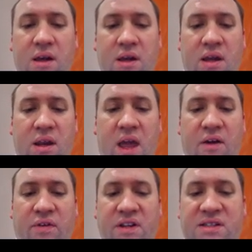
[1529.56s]
in
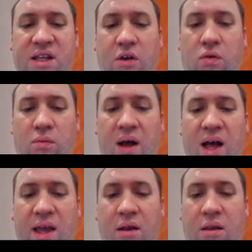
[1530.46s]
every single
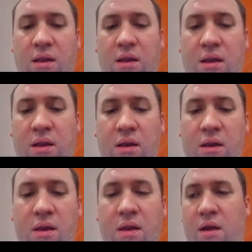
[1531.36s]
mile.
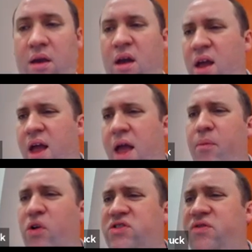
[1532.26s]
And
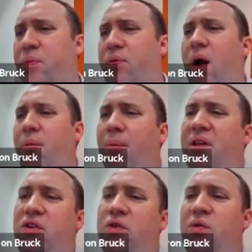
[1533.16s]
most of you probably
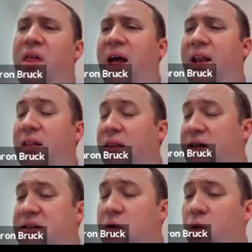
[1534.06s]
knew that at
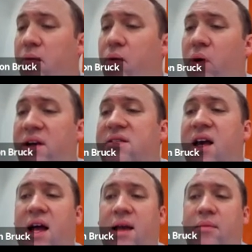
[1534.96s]
least at one point in
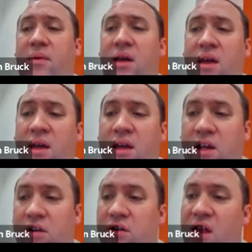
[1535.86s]
time
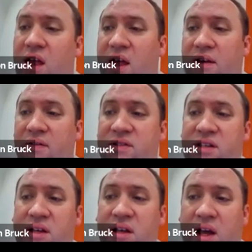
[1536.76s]
in your lives.
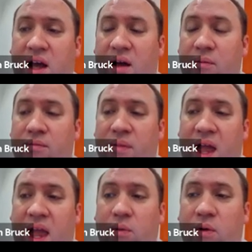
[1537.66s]

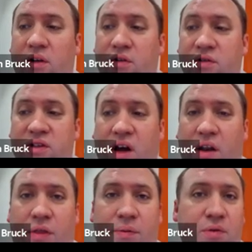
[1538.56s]
Anyone who's gone
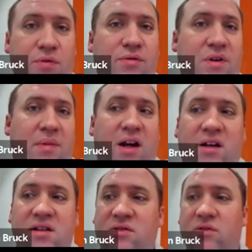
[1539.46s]
through the
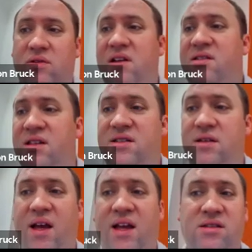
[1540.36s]
American schooling system
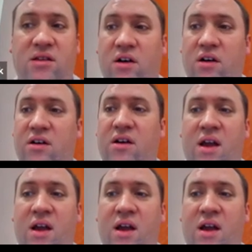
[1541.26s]
has learned